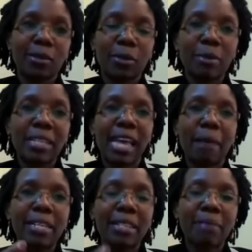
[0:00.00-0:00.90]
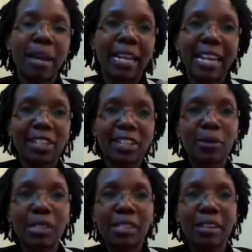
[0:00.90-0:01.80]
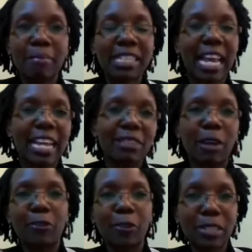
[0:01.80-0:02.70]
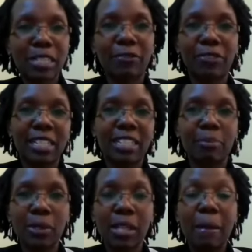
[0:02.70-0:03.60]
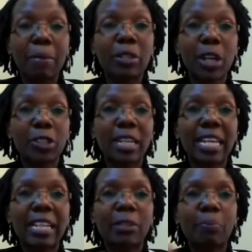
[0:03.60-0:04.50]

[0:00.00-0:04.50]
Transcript: So you may say, I'm eating my lettuce, Marcia ate my fruits and vegetables, but you actually